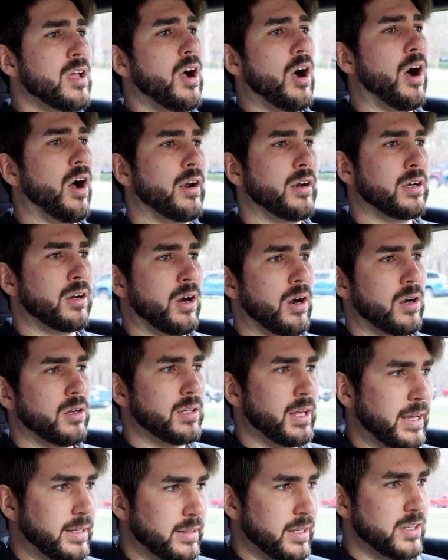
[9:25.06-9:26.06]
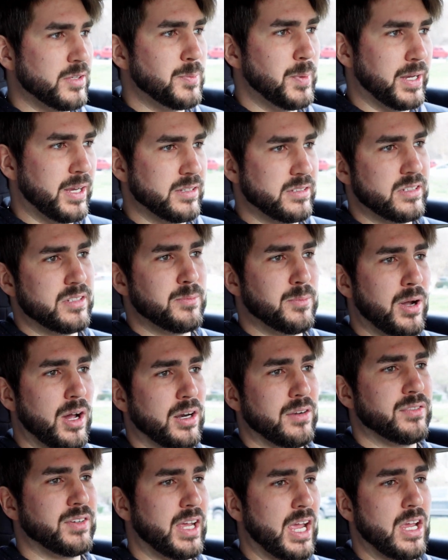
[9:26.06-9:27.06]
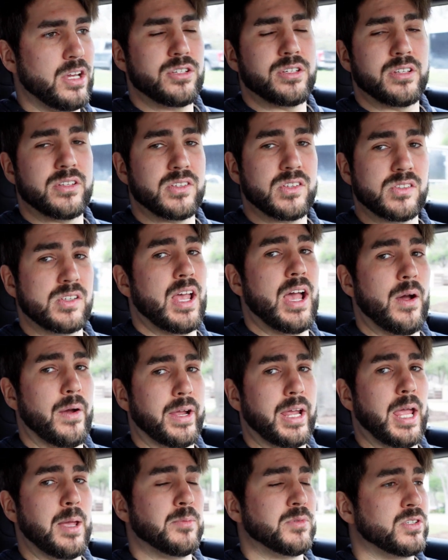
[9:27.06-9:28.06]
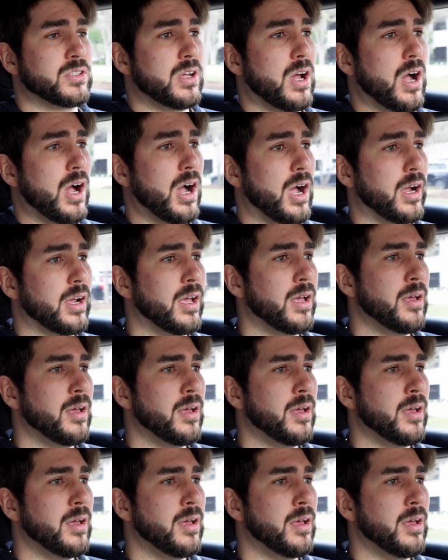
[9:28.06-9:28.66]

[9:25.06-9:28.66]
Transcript: on a car like this, because it's a modification, this isn't how it came stock,